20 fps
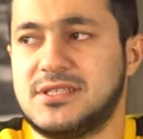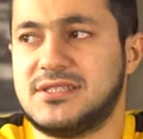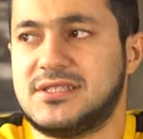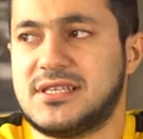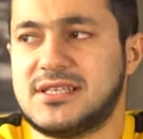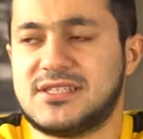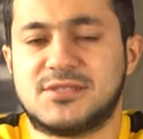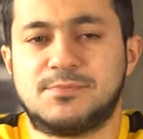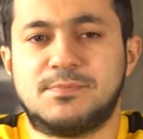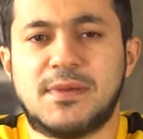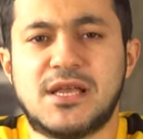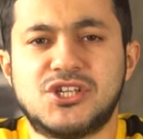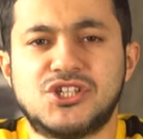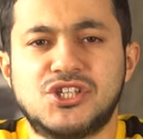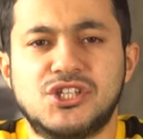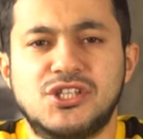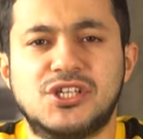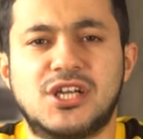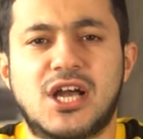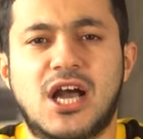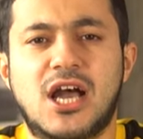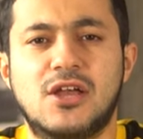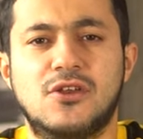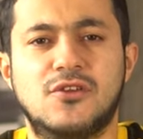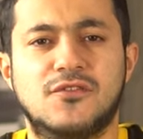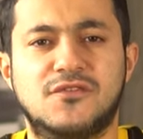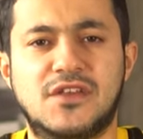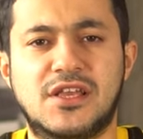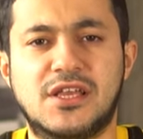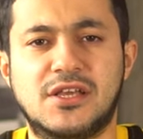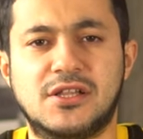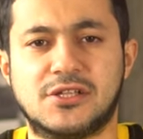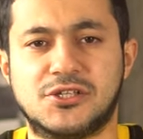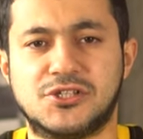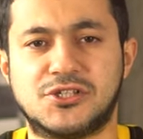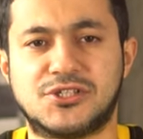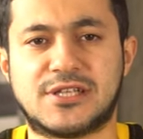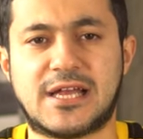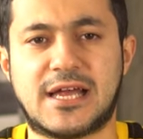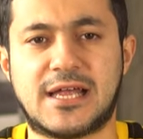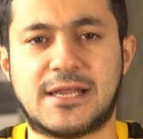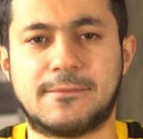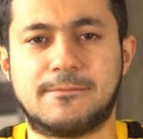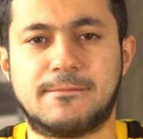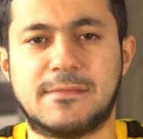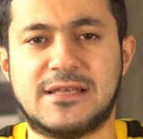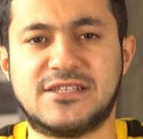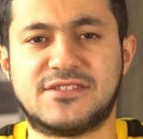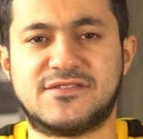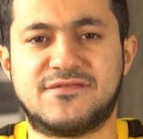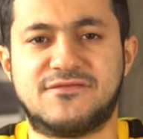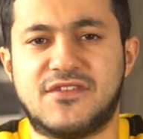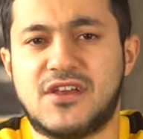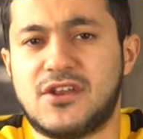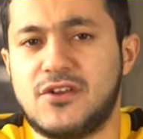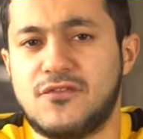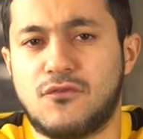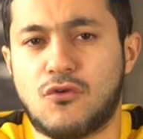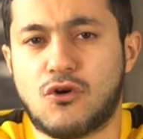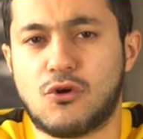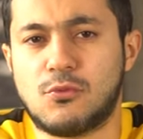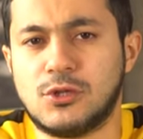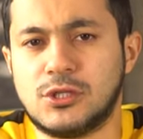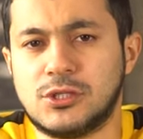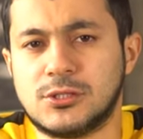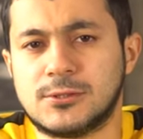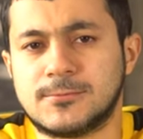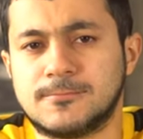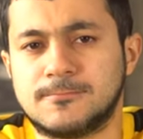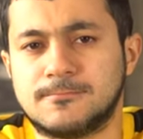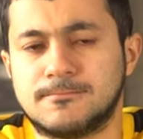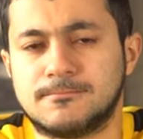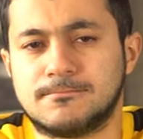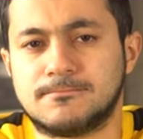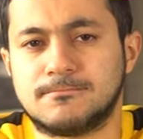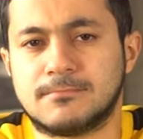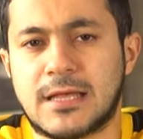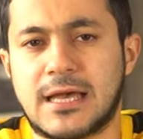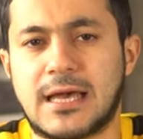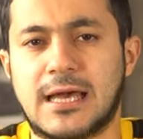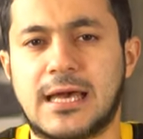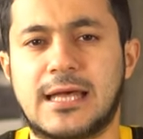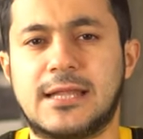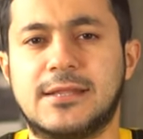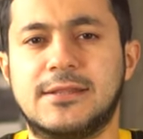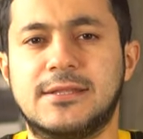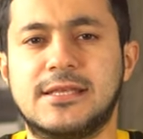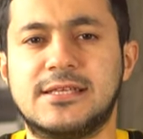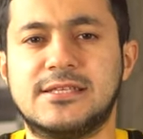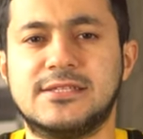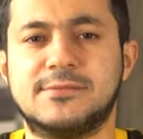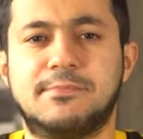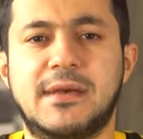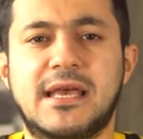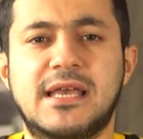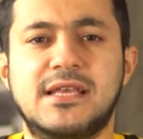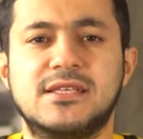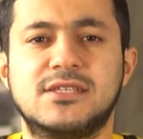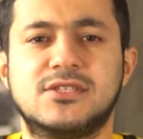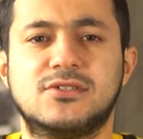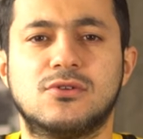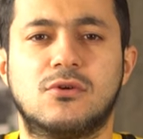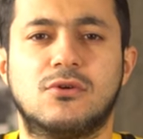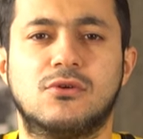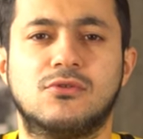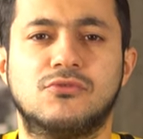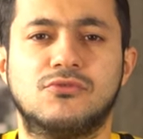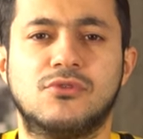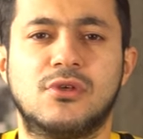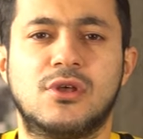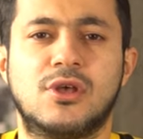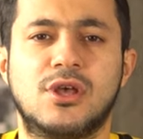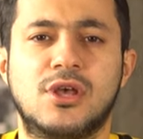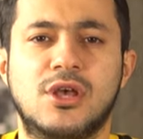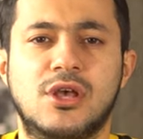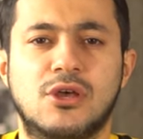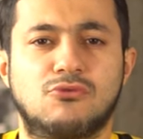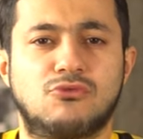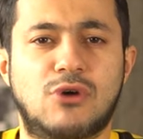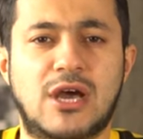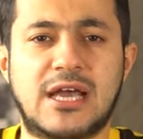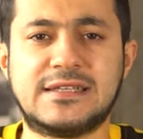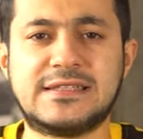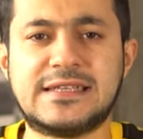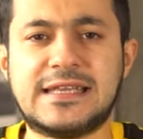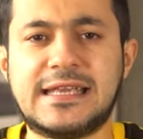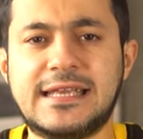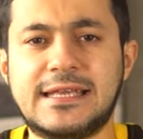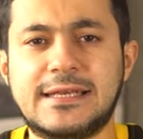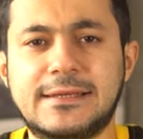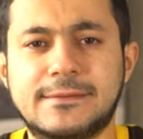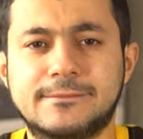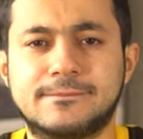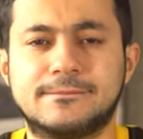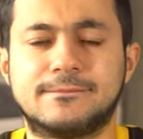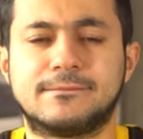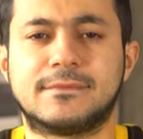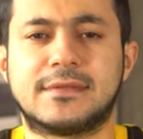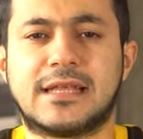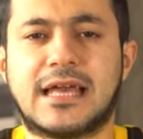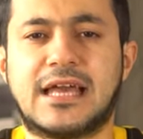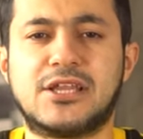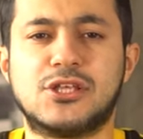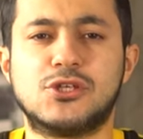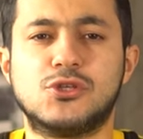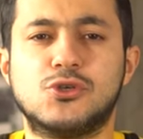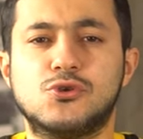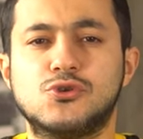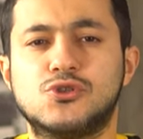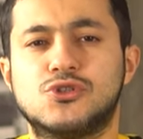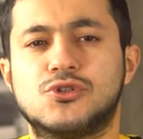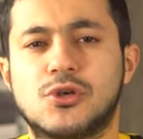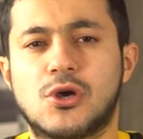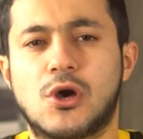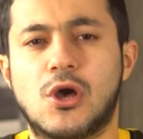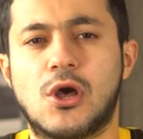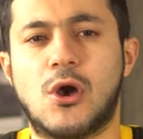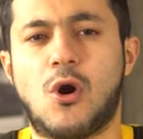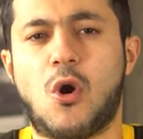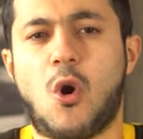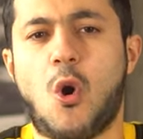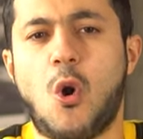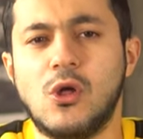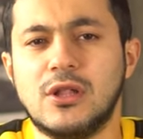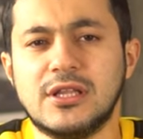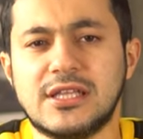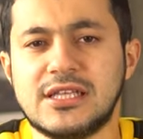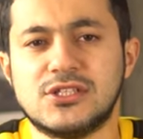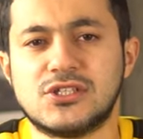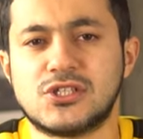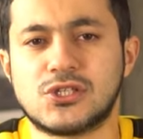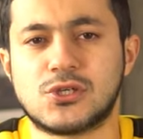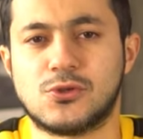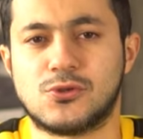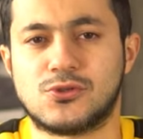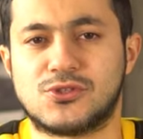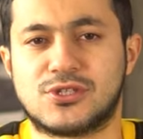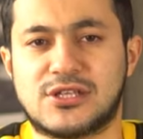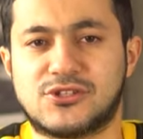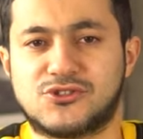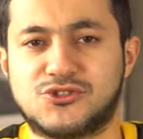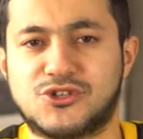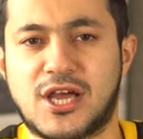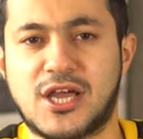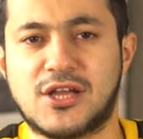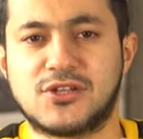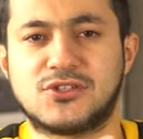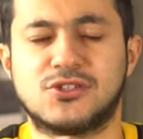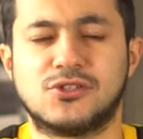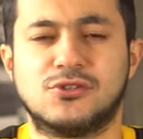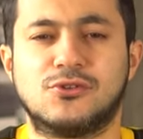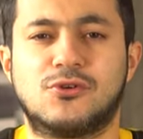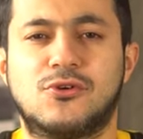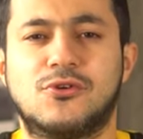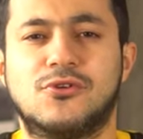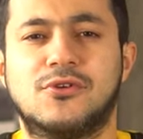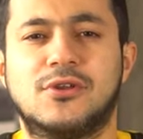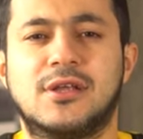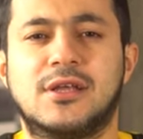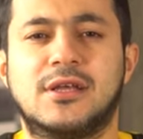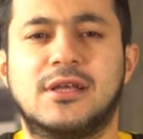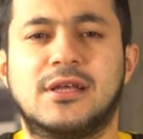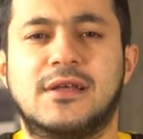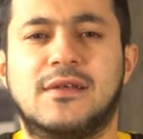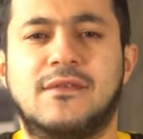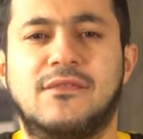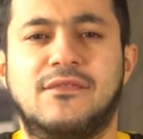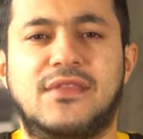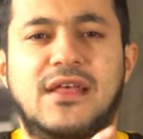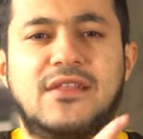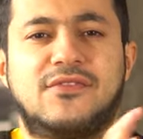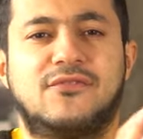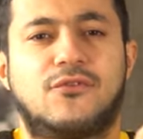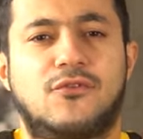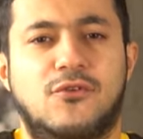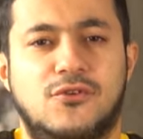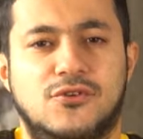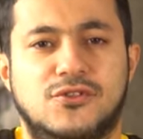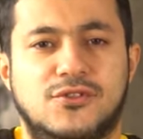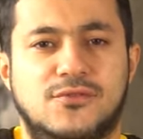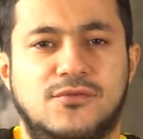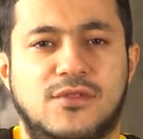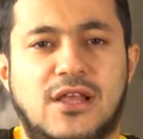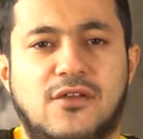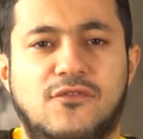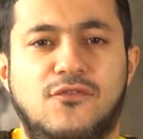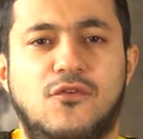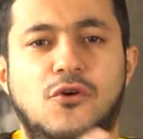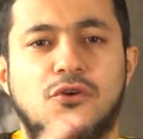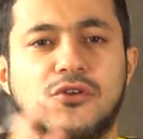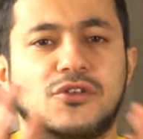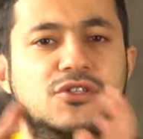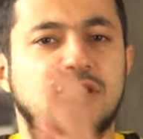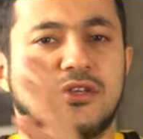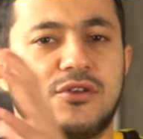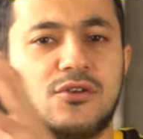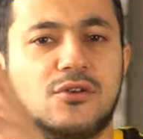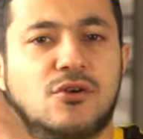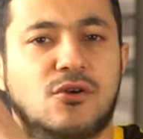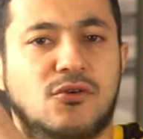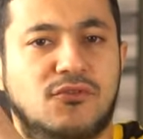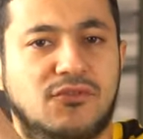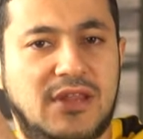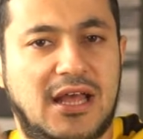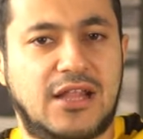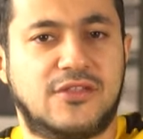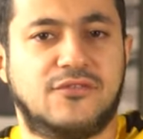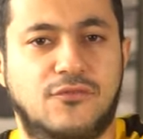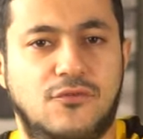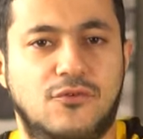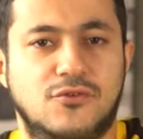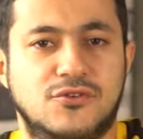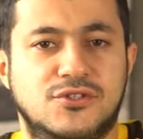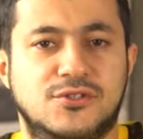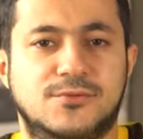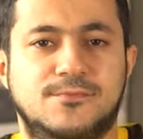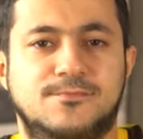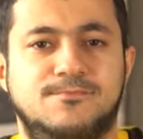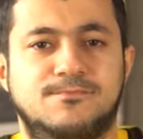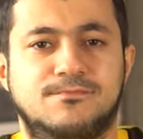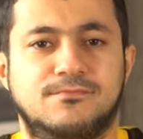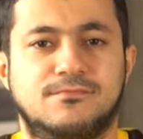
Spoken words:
It's a special kind of English that is very formal and is based on writing and used only in schools and trying to learn that first, like focusing on that first.